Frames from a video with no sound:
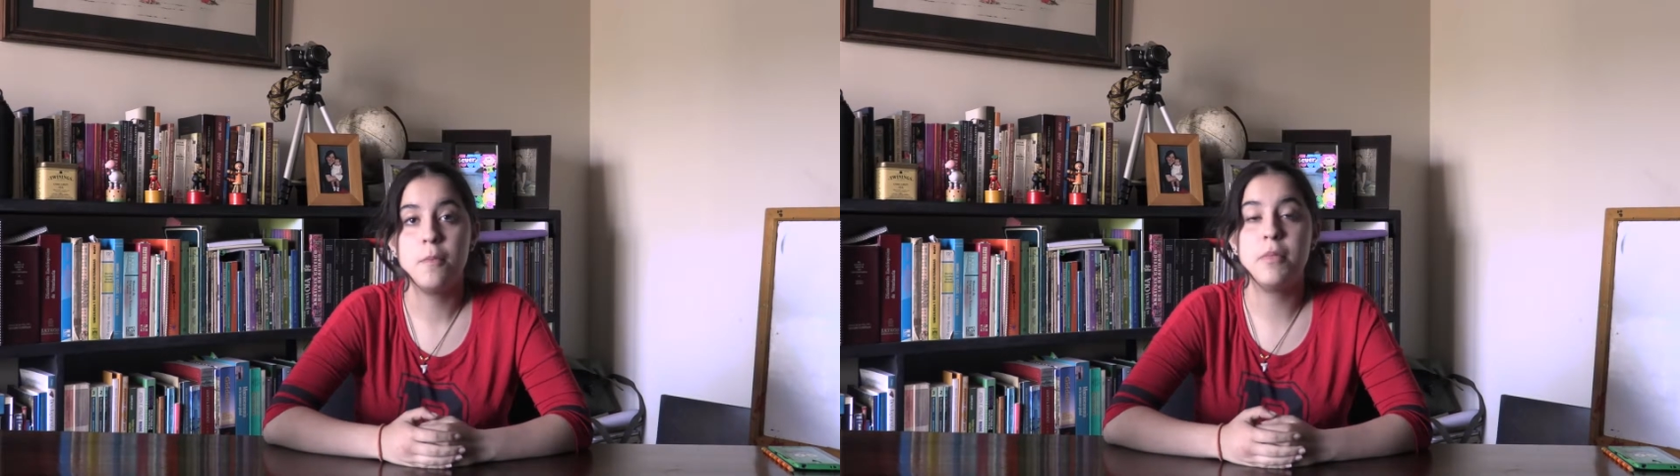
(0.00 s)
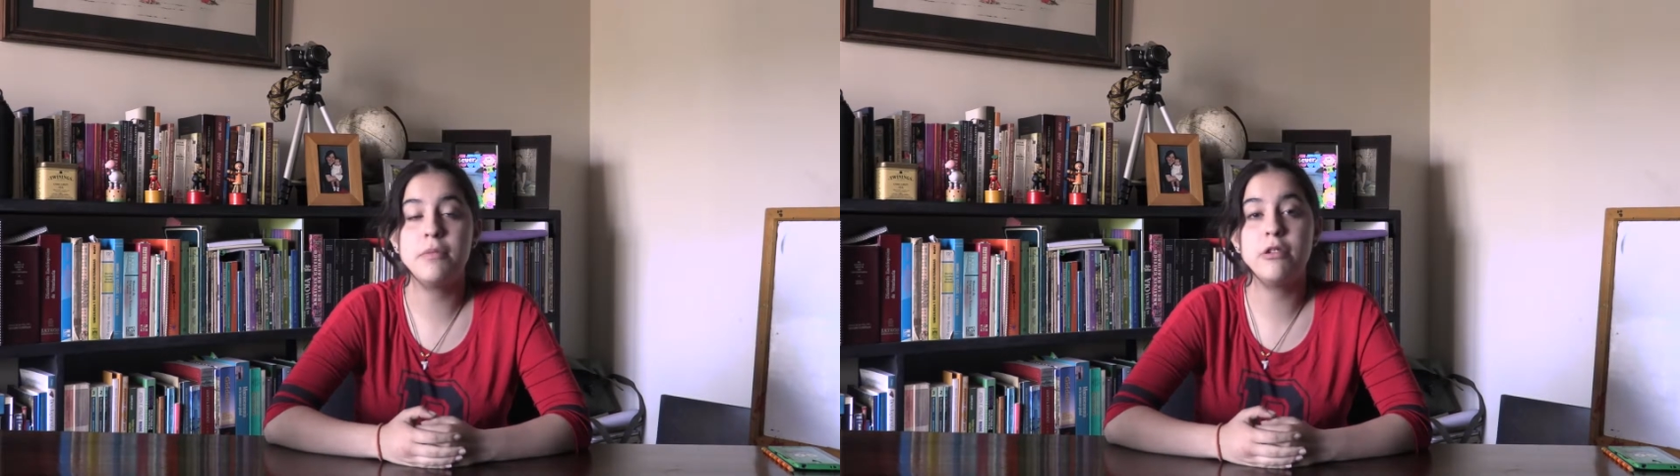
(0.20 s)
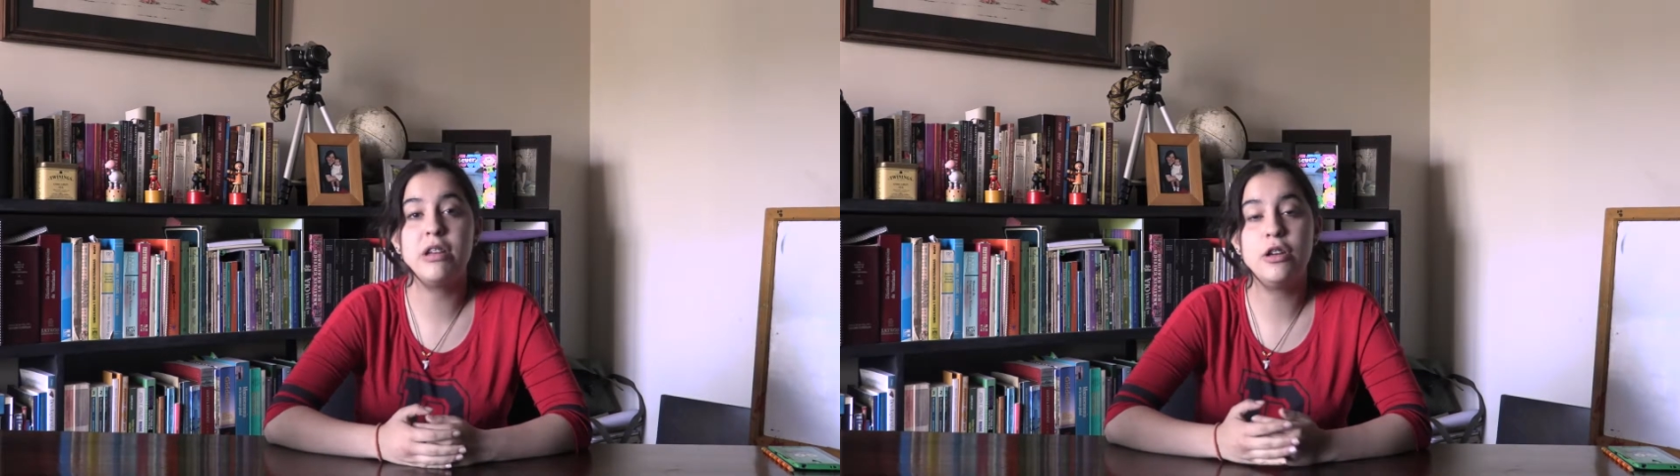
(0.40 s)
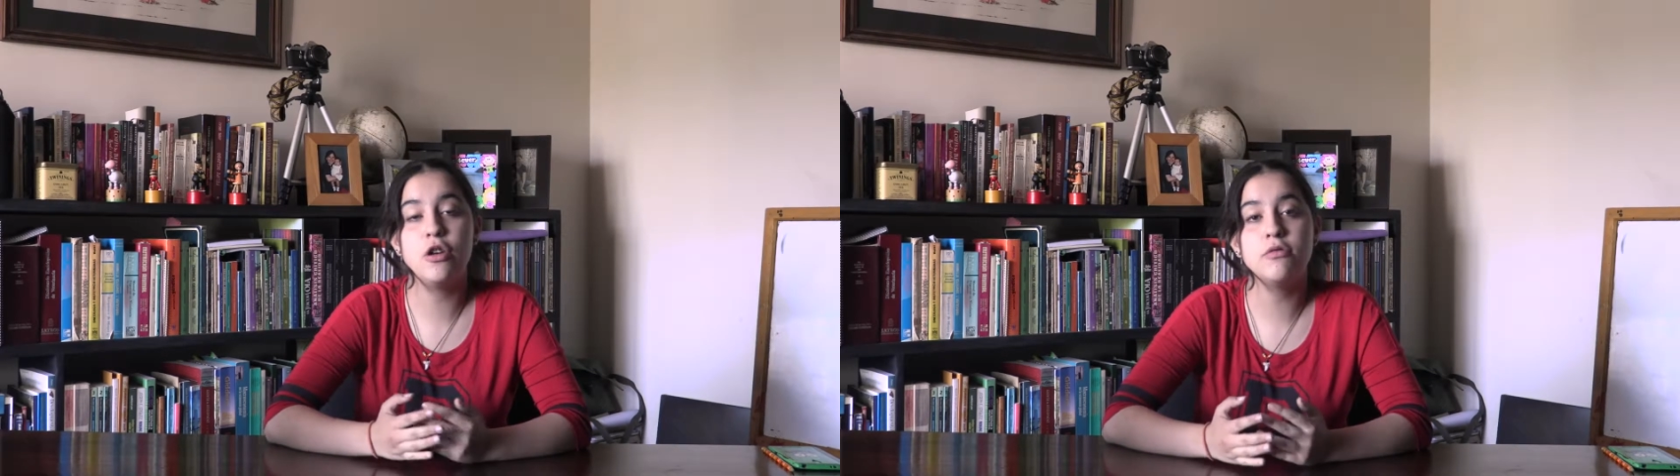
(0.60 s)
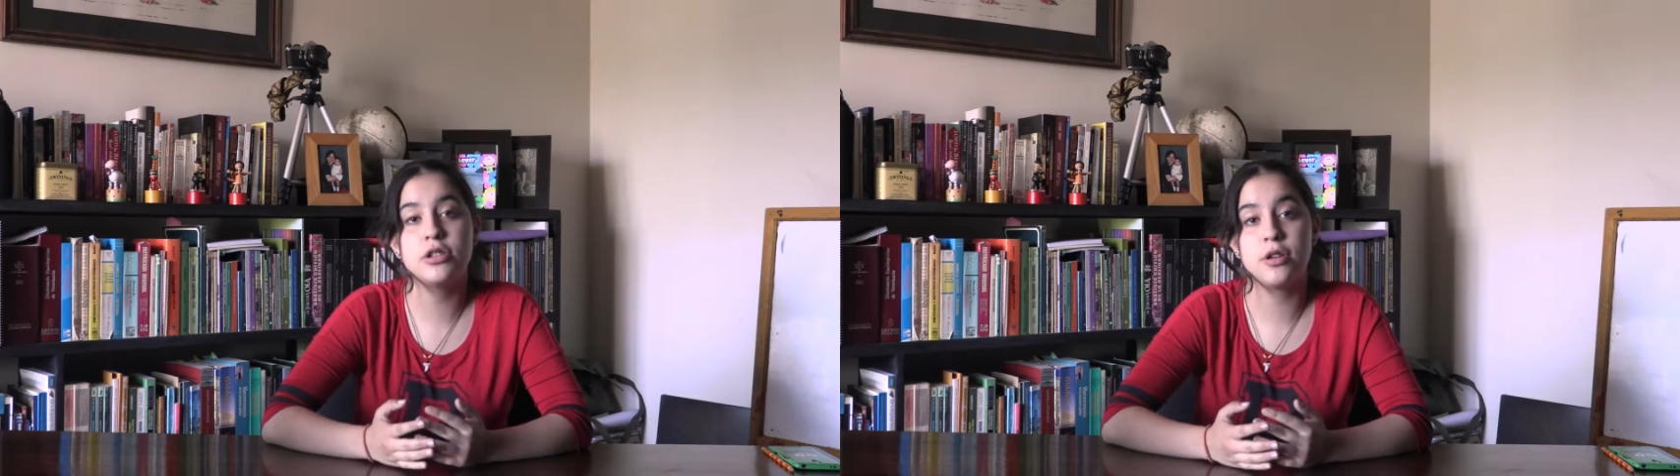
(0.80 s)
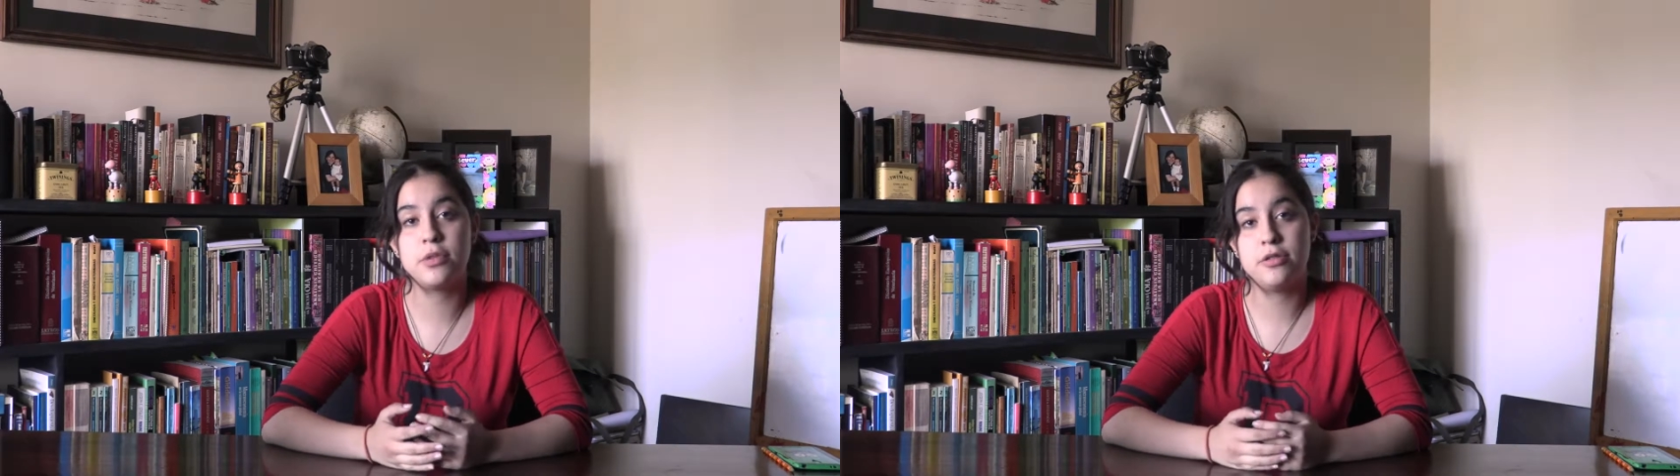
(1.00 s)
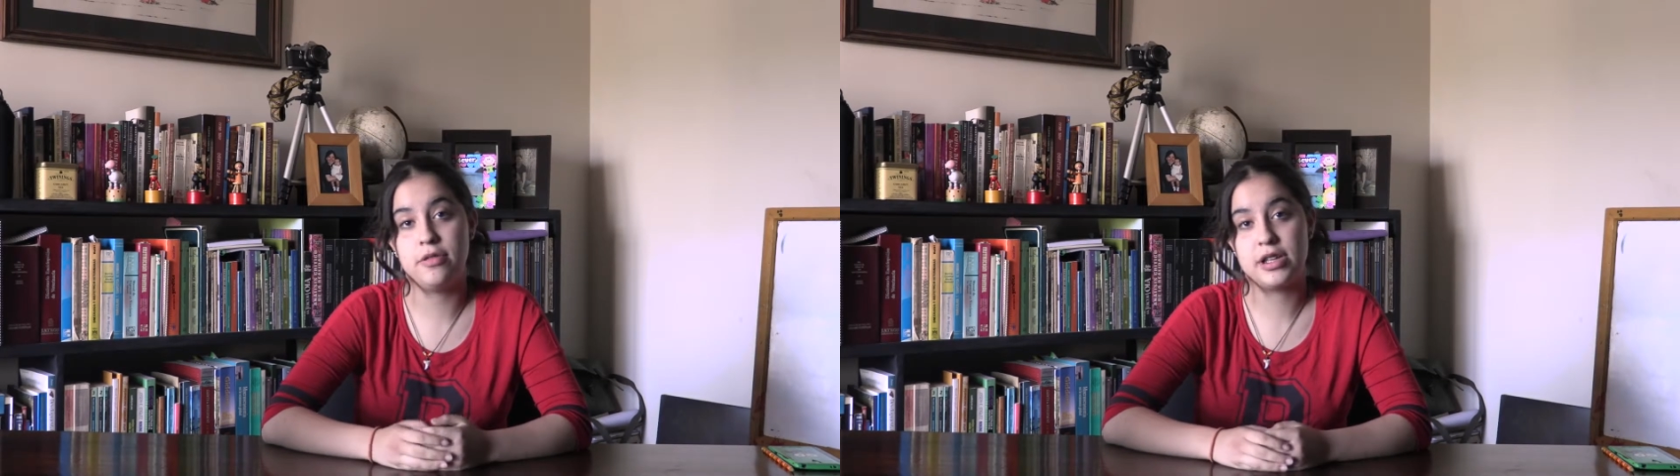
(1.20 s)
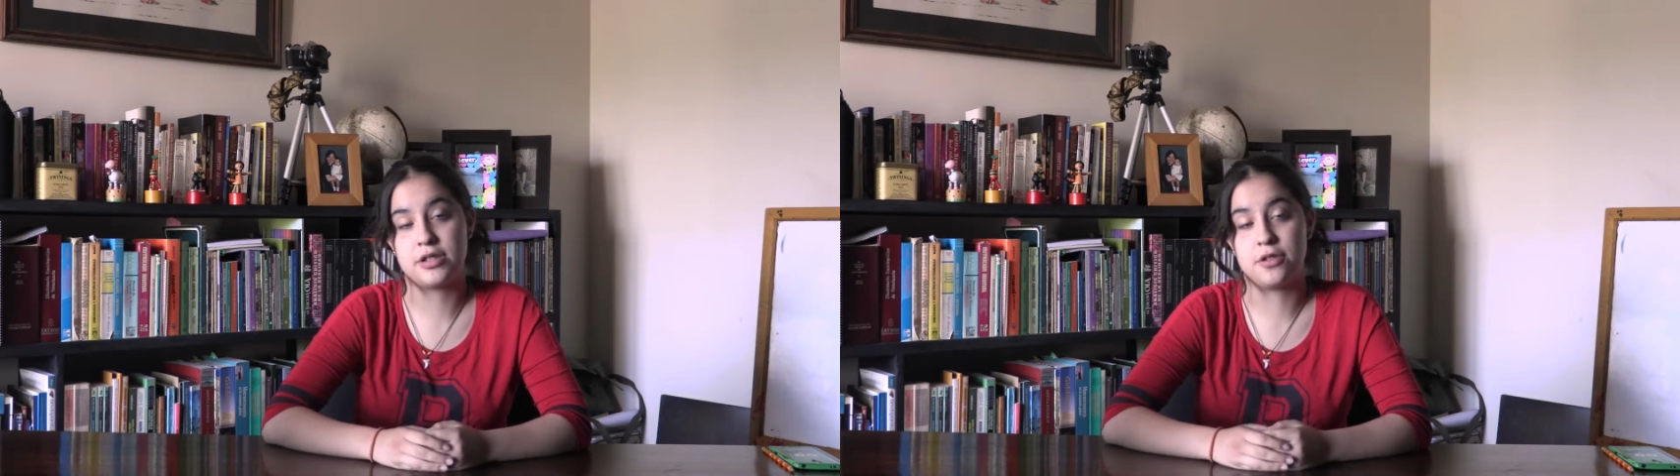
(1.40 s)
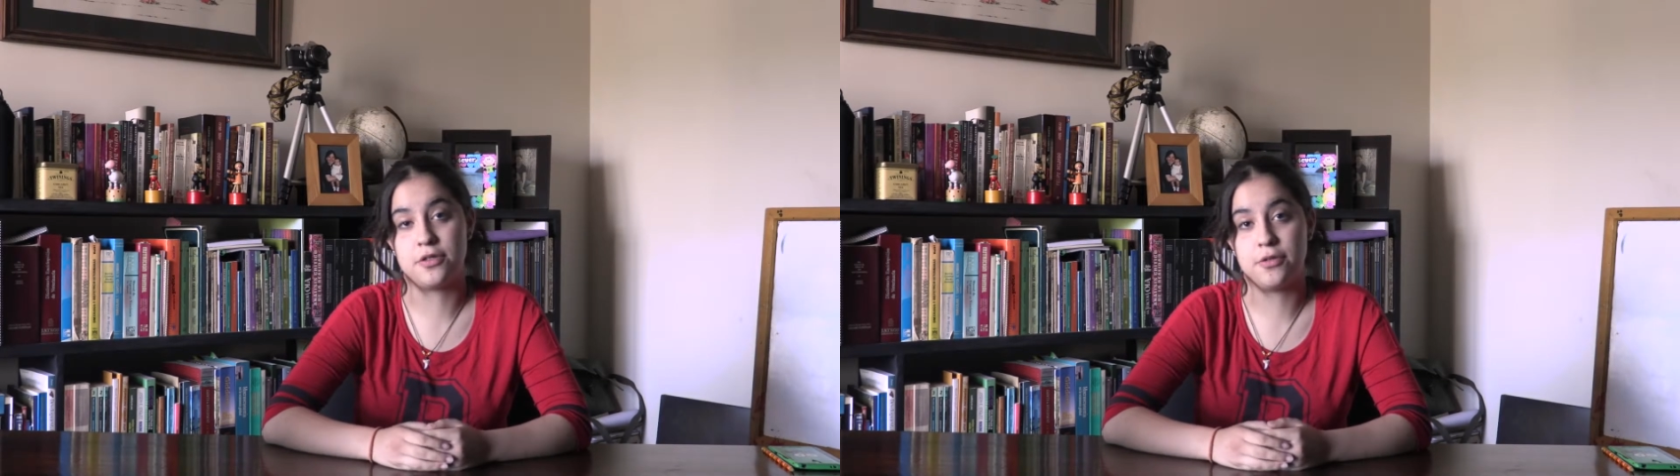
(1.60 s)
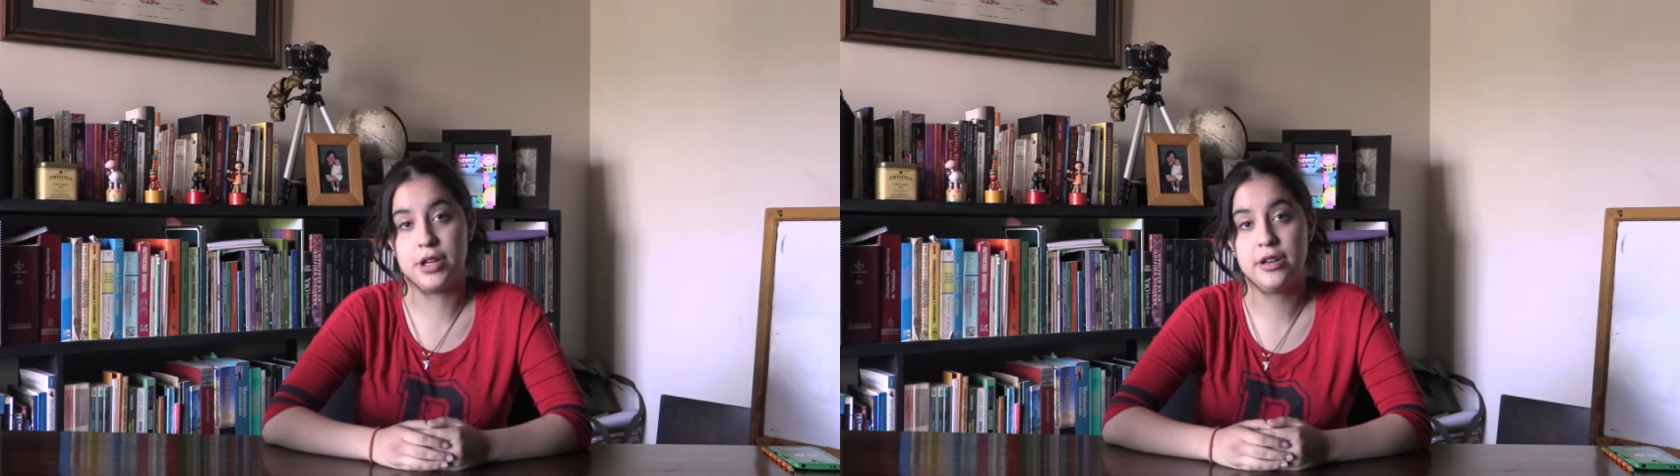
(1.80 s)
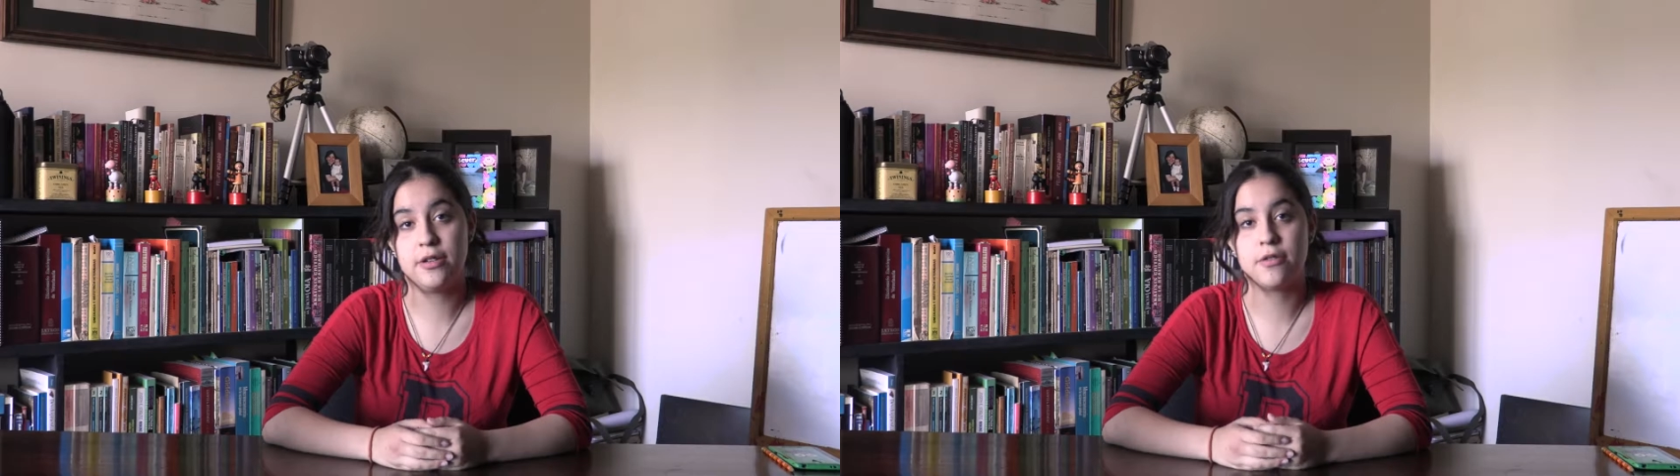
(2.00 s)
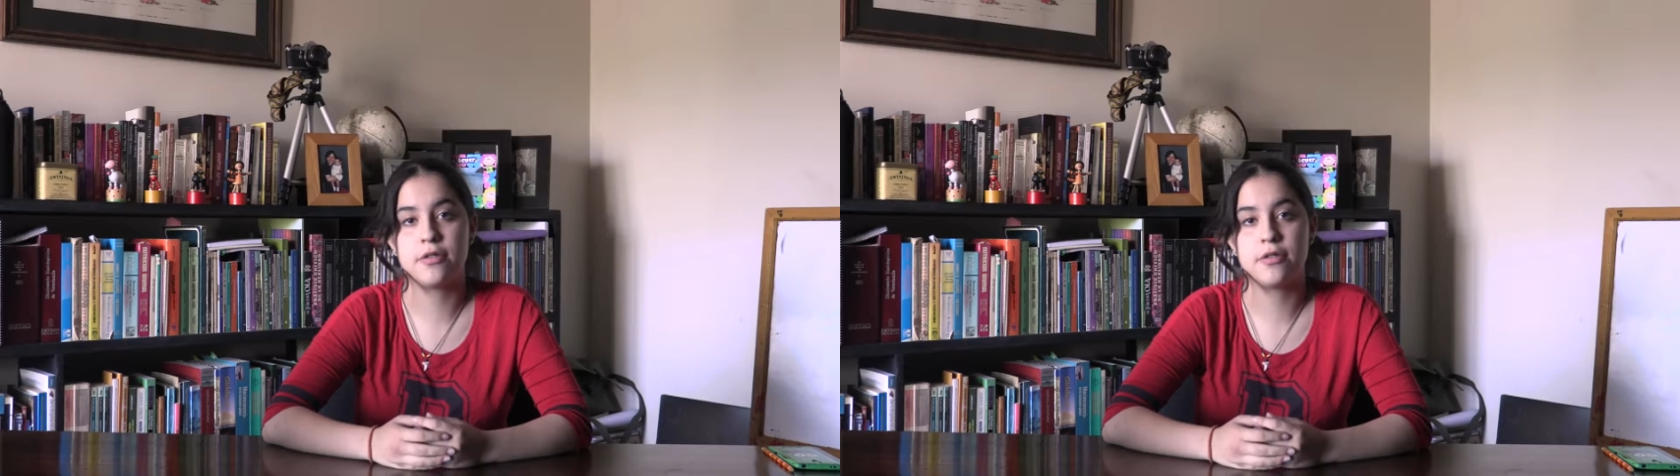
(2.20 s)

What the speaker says: Maybe we know someone who has gone through it